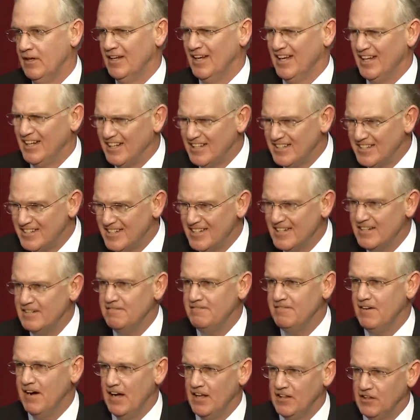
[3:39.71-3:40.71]
can
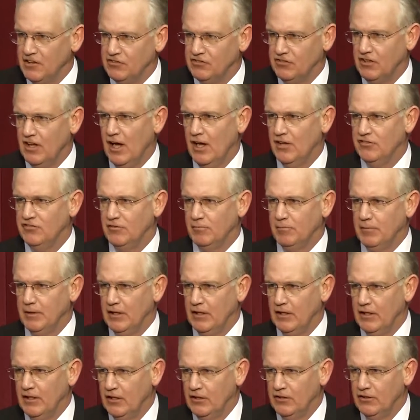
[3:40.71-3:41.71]
identify the signs of
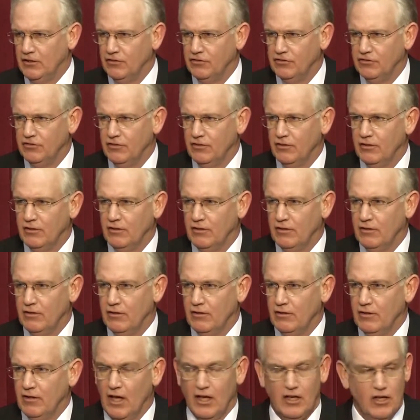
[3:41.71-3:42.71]
mental illness
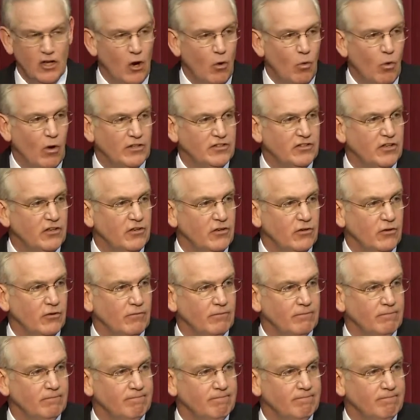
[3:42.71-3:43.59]
and know what to do.